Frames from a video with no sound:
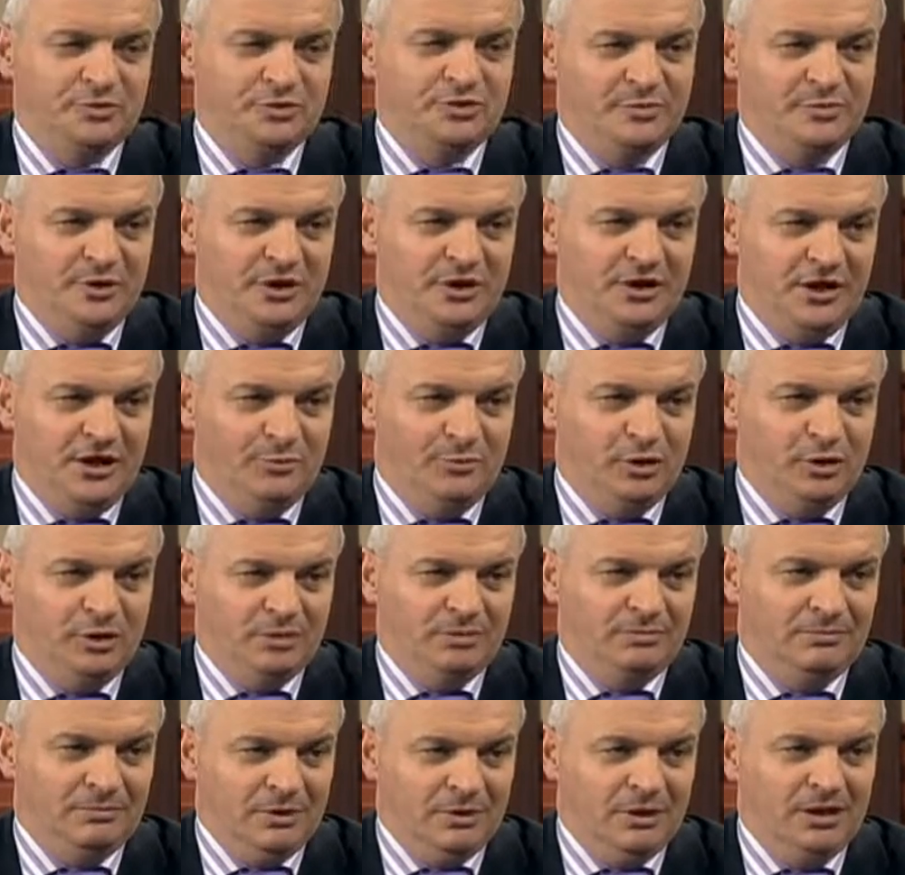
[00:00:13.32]
amount happening
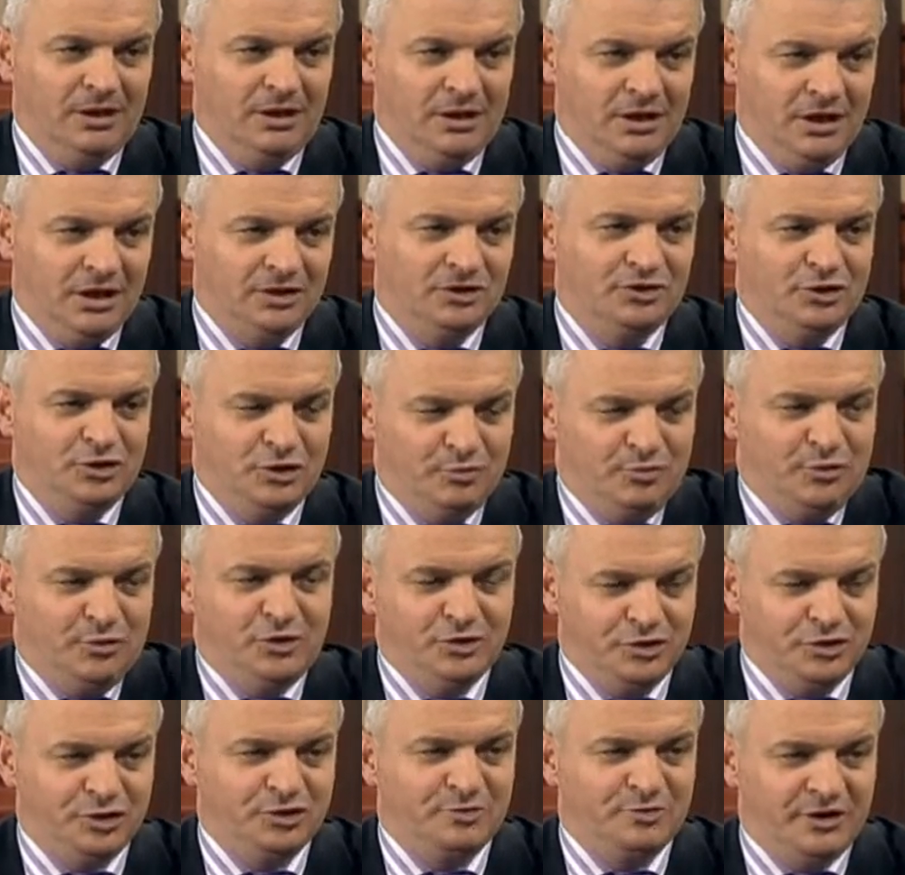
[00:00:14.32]
actually in the policy
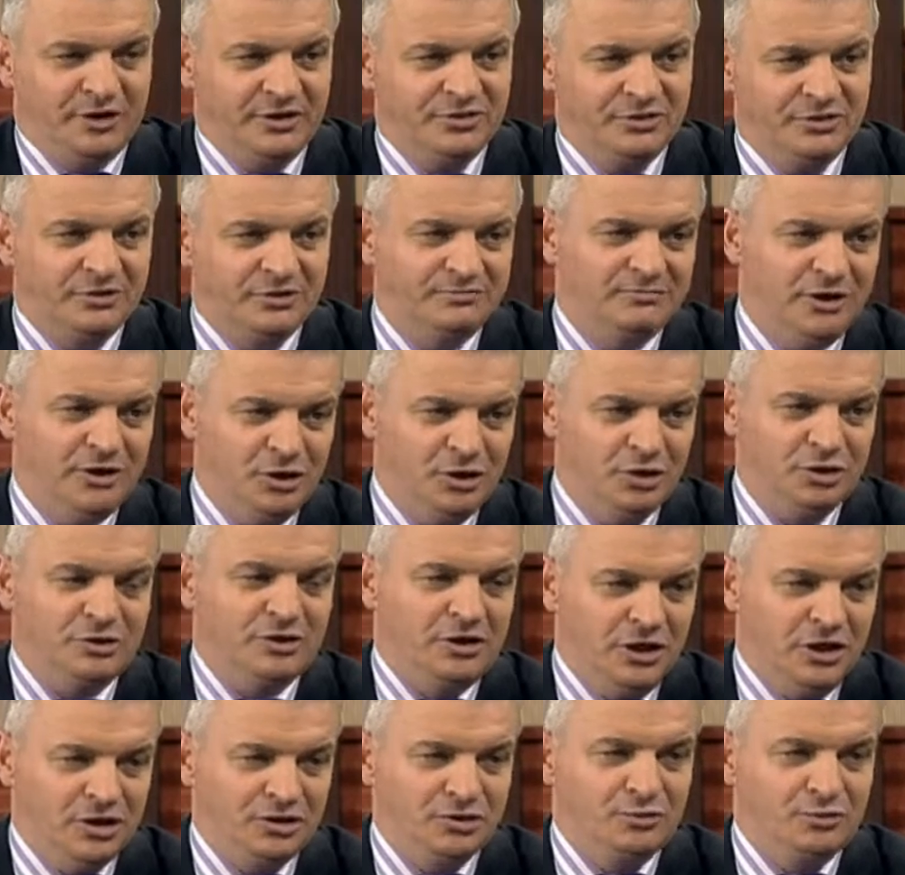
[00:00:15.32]
space at
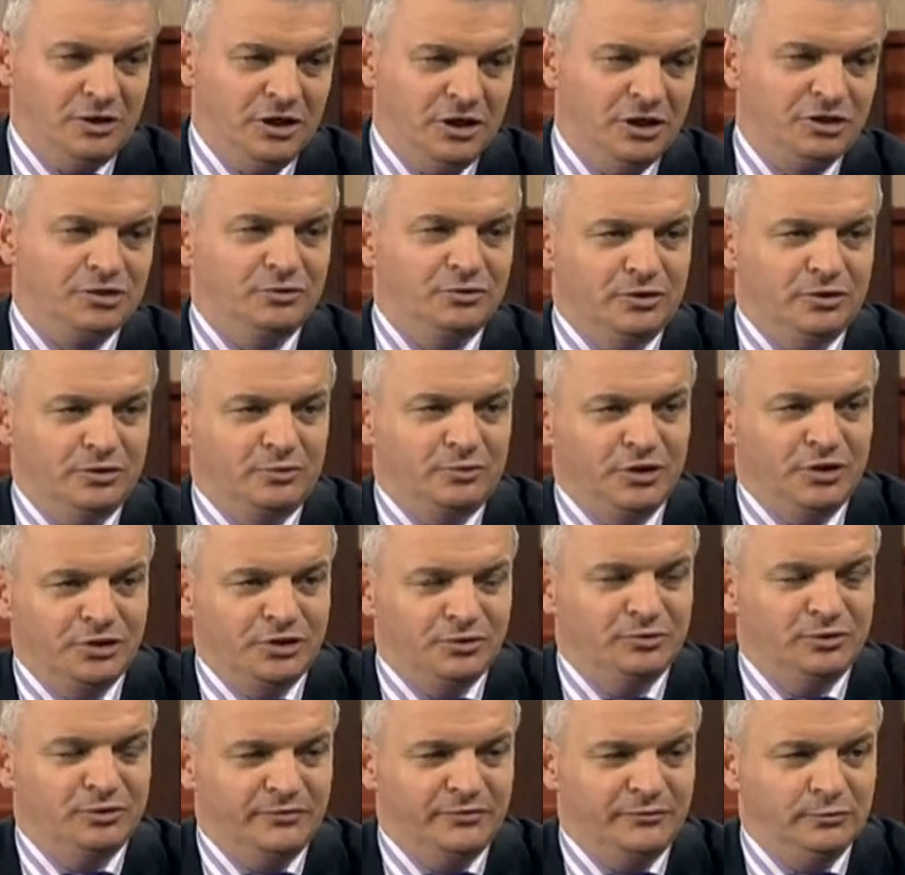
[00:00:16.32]
international, national and regional
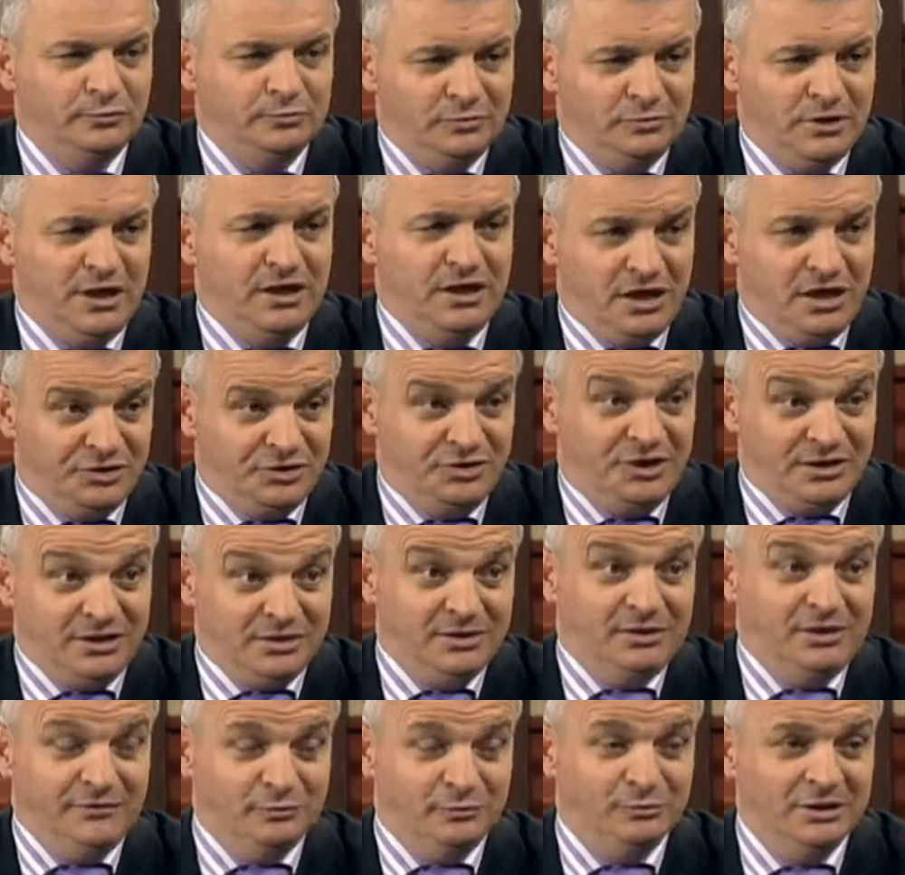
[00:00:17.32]
level and at sector
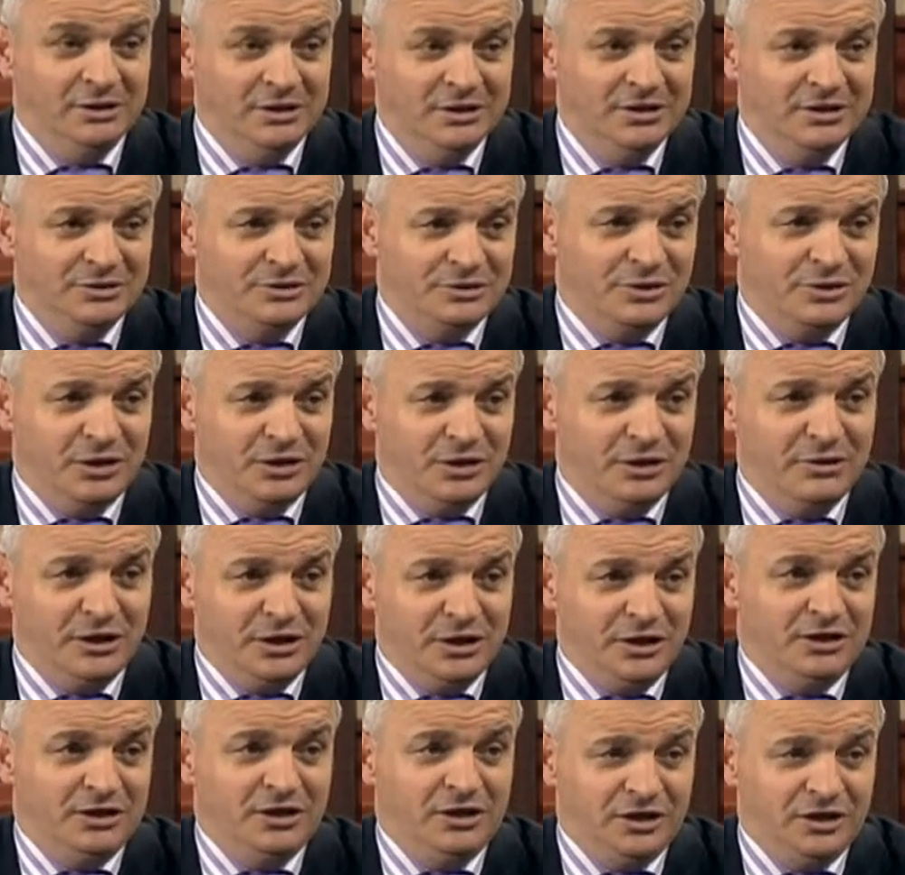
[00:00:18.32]
level. So,
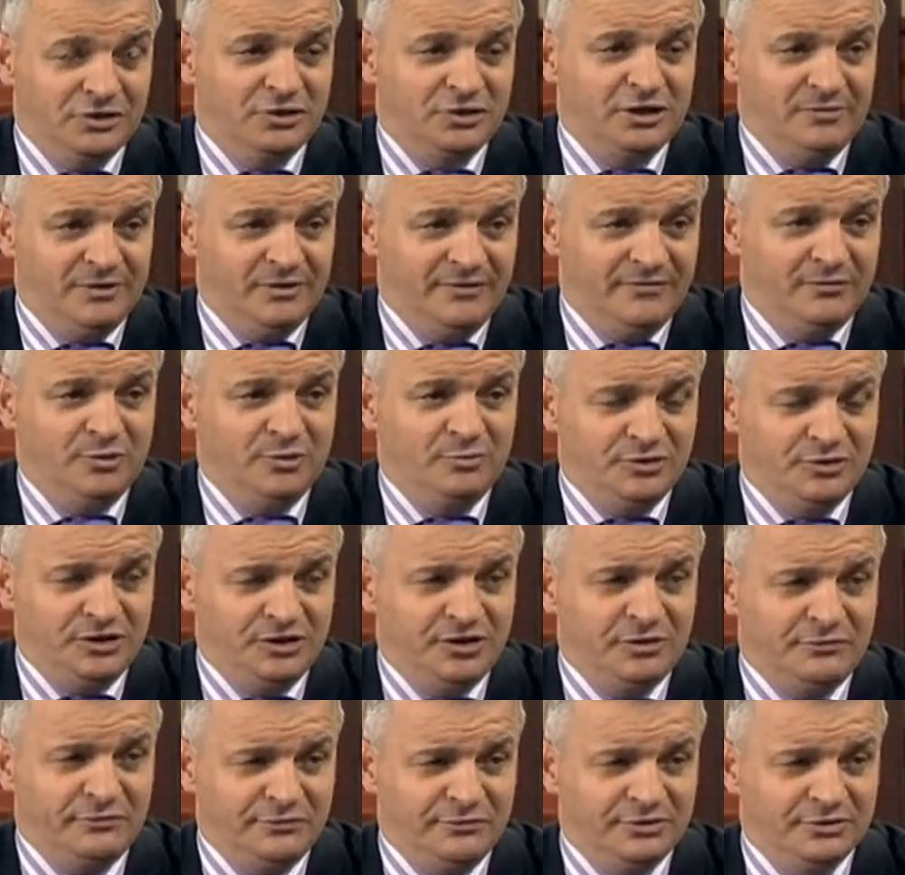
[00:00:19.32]
it's going to be a very busy
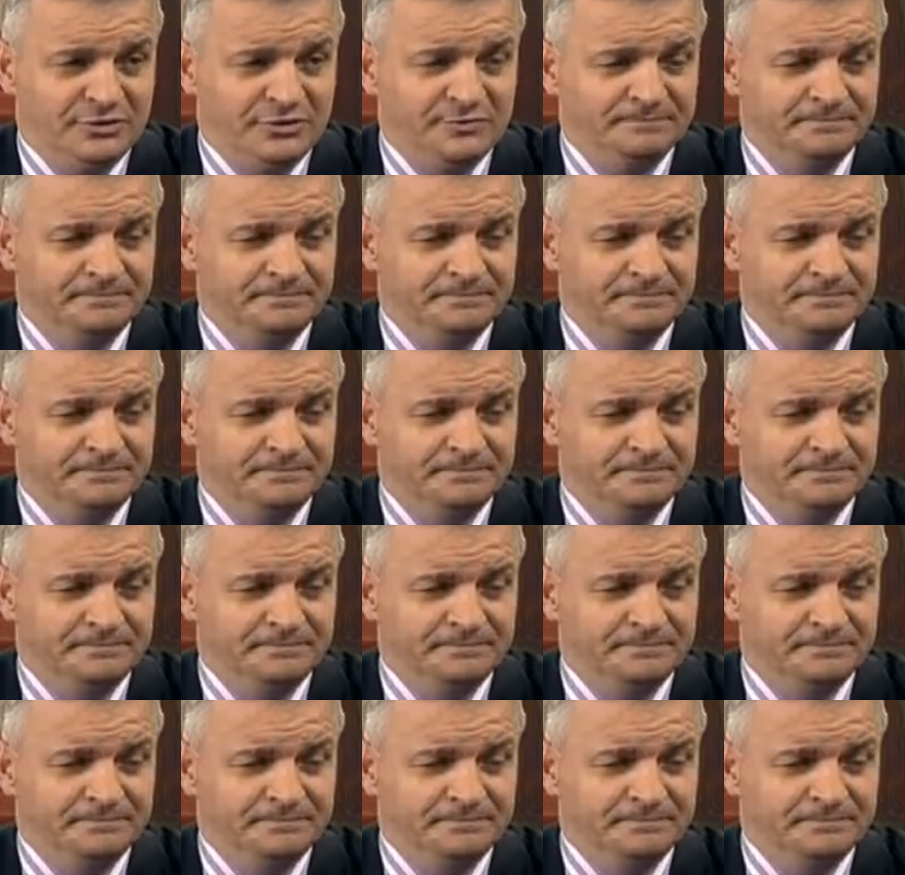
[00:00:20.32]
conference.